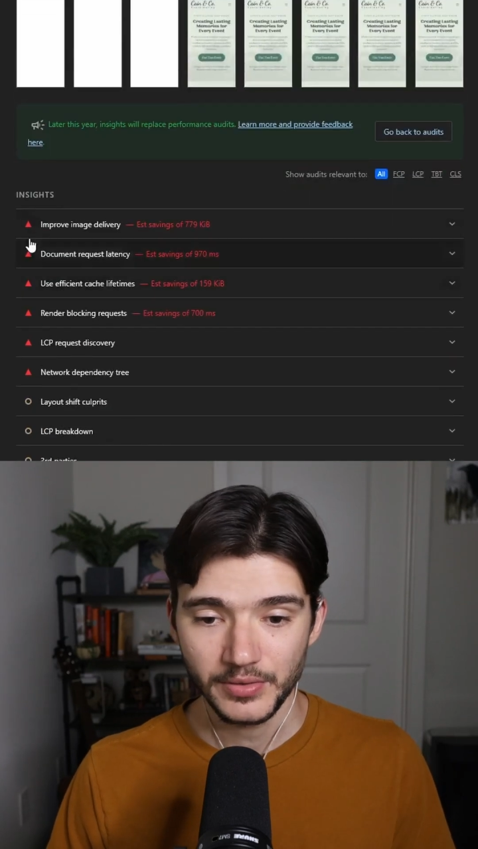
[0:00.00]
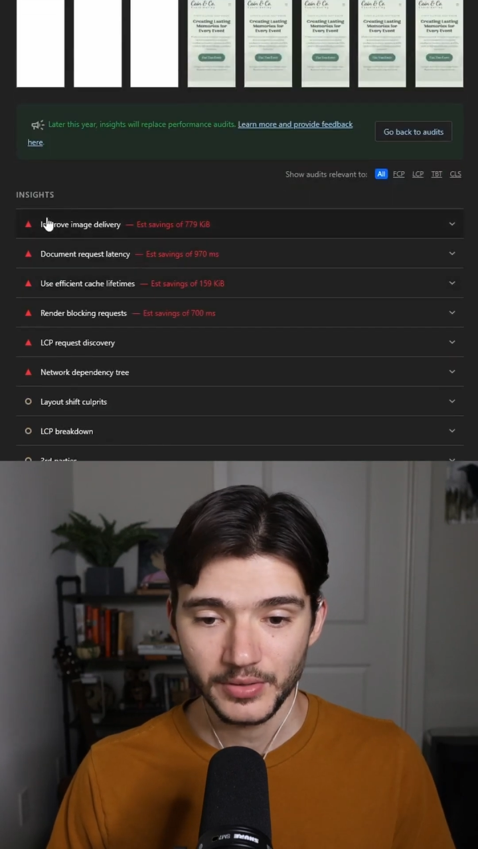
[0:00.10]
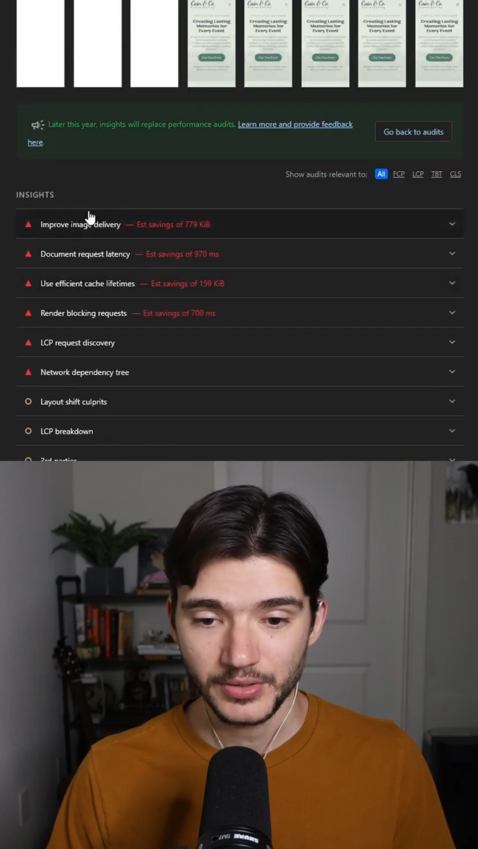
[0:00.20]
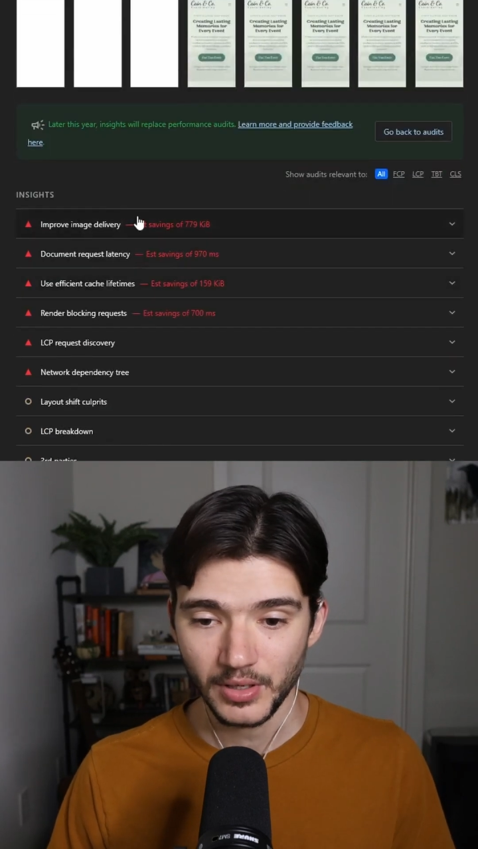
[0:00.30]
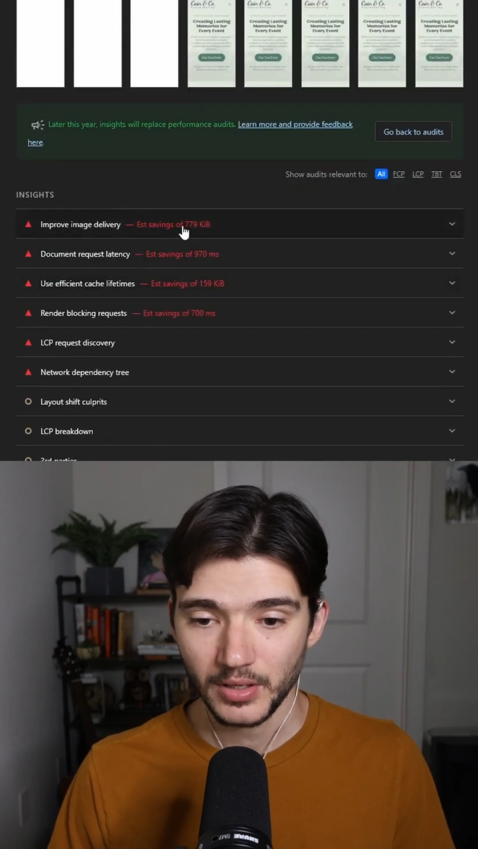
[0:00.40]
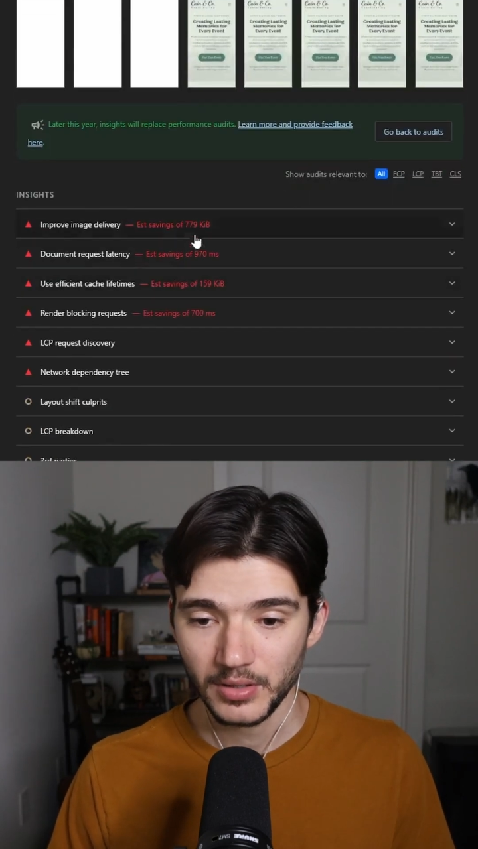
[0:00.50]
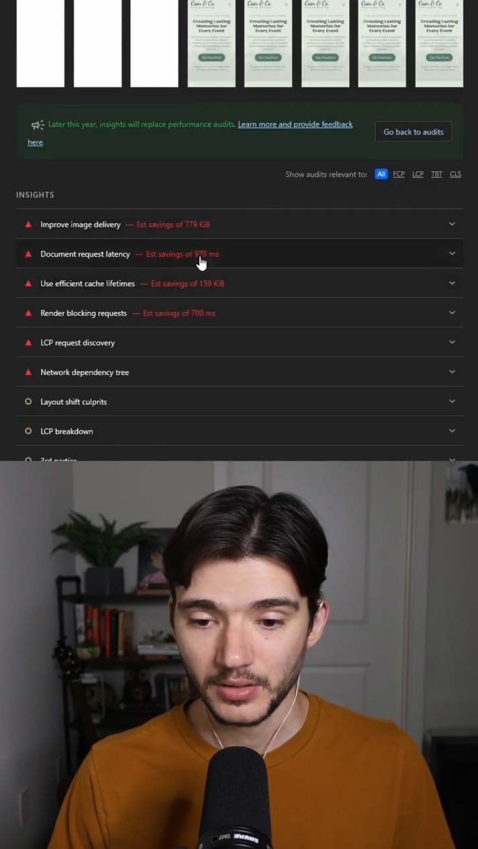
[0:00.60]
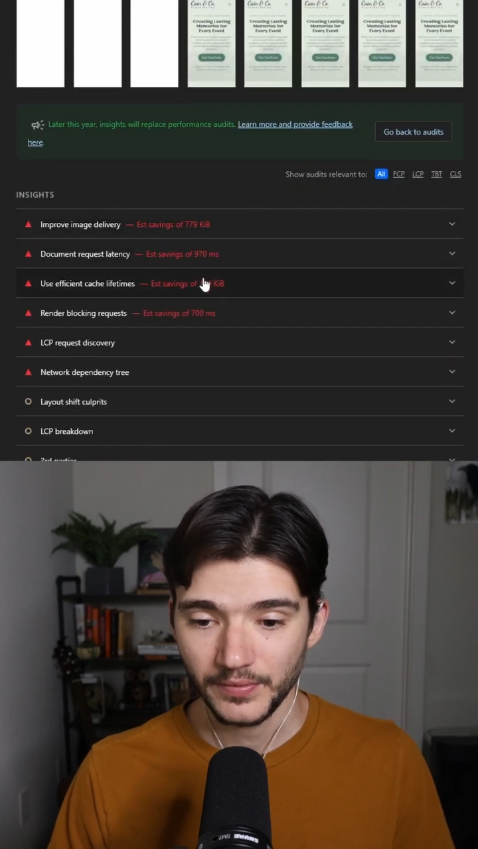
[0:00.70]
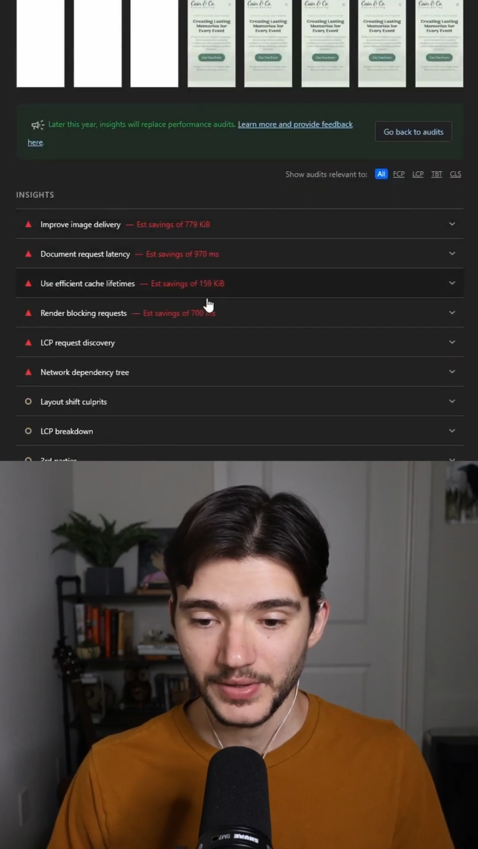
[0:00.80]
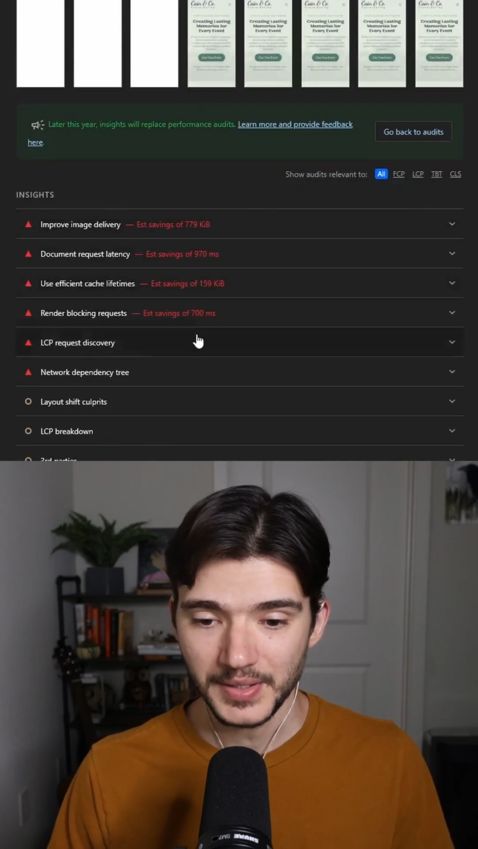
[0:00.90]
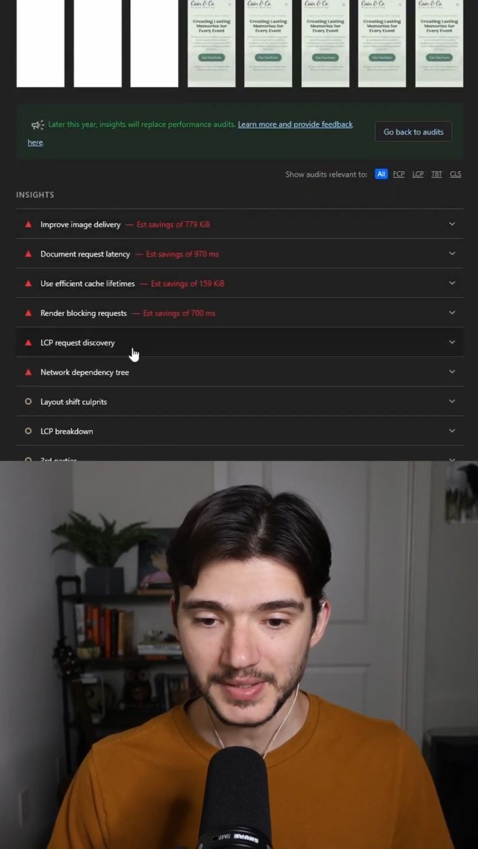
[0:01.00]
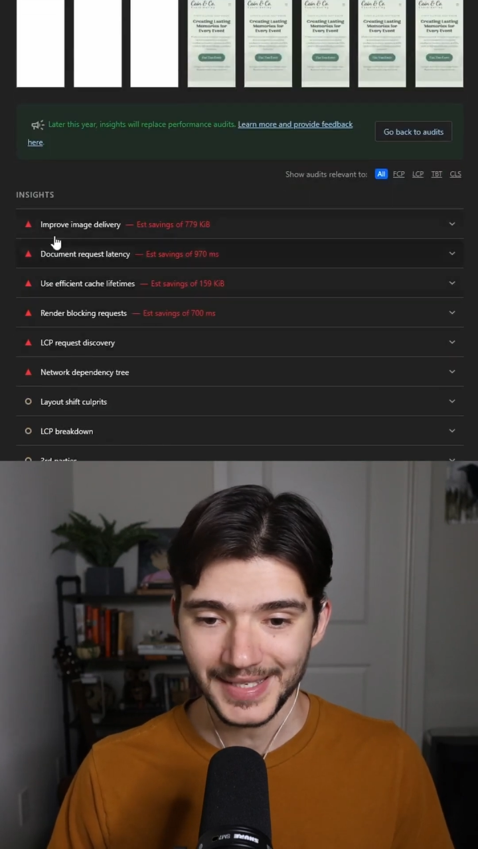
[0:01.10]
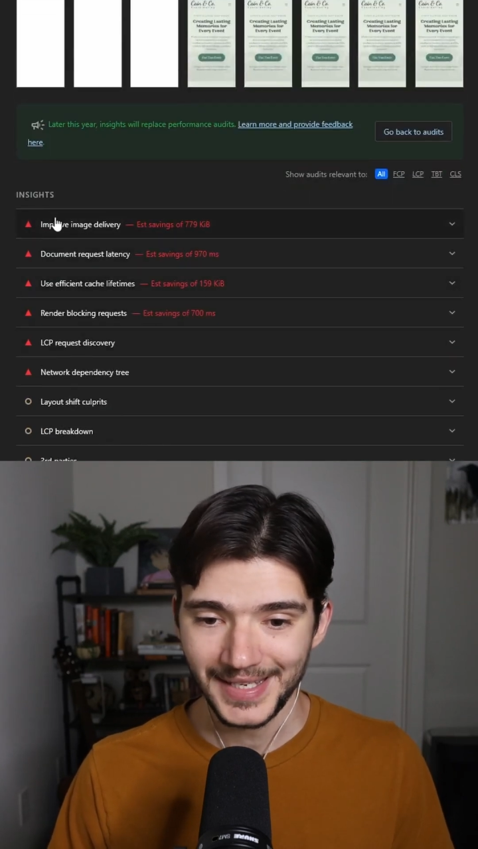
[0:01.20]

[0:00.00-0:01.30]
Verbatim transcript: There's all of these